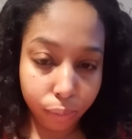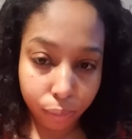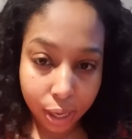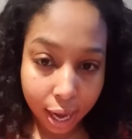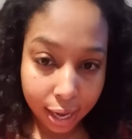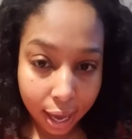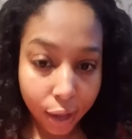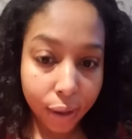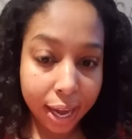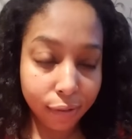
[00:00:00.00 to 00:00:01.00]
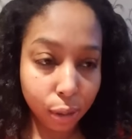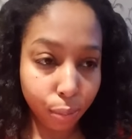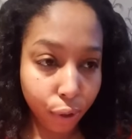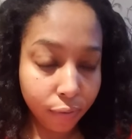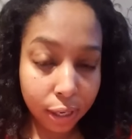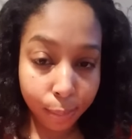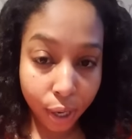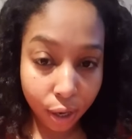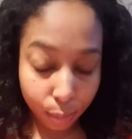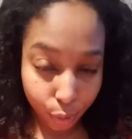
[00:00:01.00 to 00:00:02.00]
now y'all gonna have to prove it. The
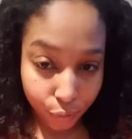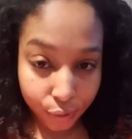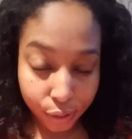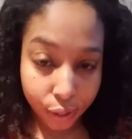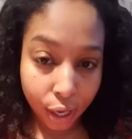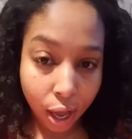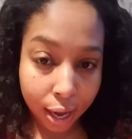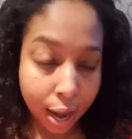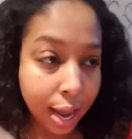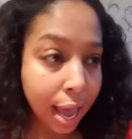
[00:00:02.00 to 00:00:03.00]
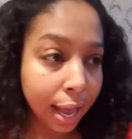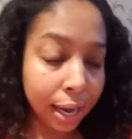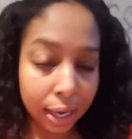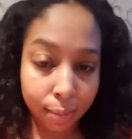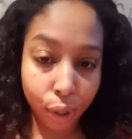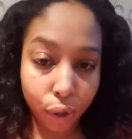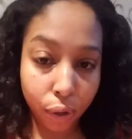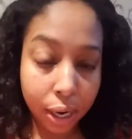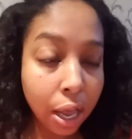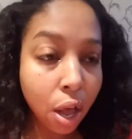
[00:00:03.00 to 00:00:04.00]
burden of proof is on y'all. Now y'all gotta come to
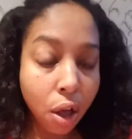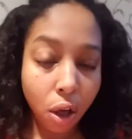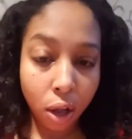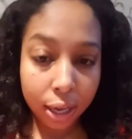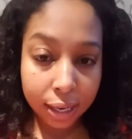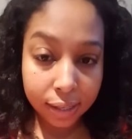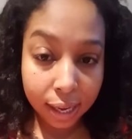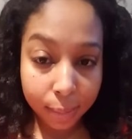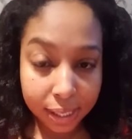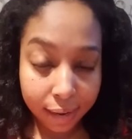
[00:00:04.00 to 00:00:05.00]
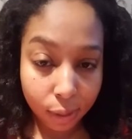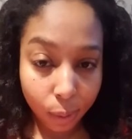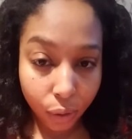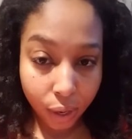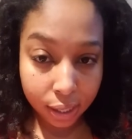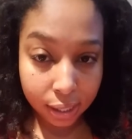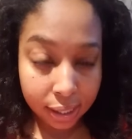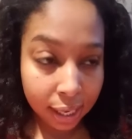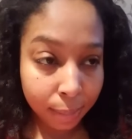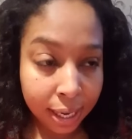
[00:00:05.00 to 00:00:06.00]
court. All y'all statements have to be
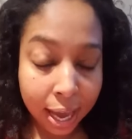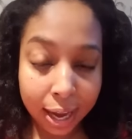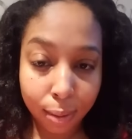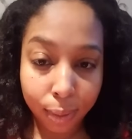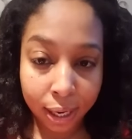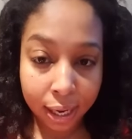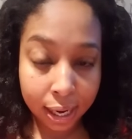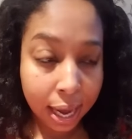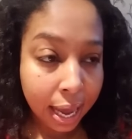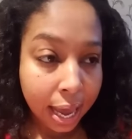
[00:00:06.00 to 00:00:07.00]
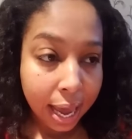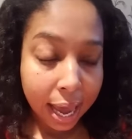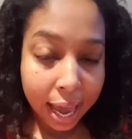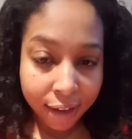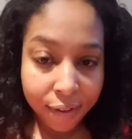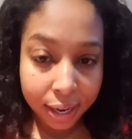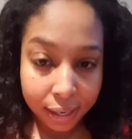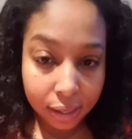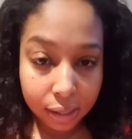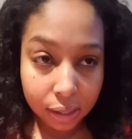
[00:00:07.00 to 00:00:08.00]
cross-examined. Y'all gotta bring in
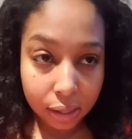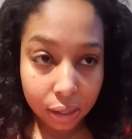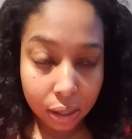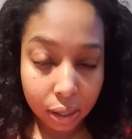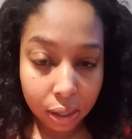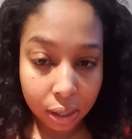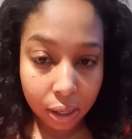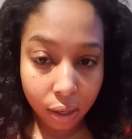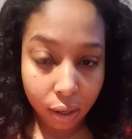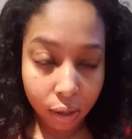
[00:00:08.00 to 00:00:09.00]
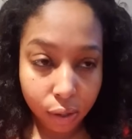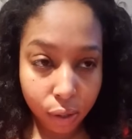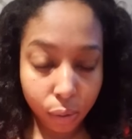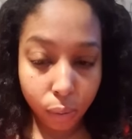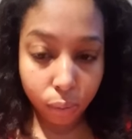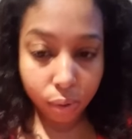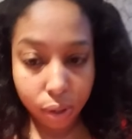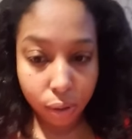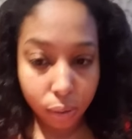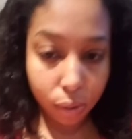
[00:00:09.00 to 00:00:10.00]
evidence to
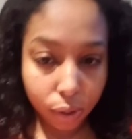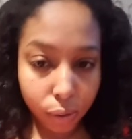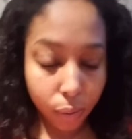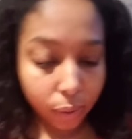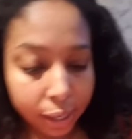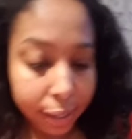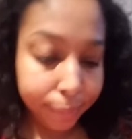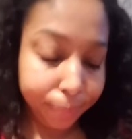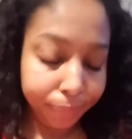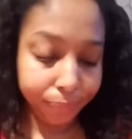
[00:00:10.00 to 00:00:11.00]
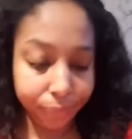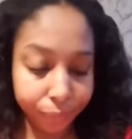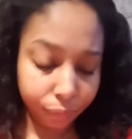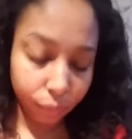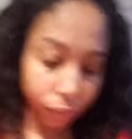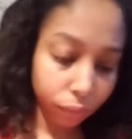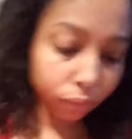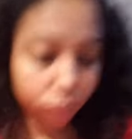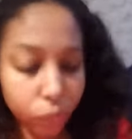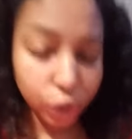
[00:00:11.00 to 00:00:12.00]
to to um
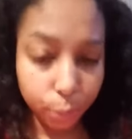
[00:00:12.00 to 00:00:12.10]
to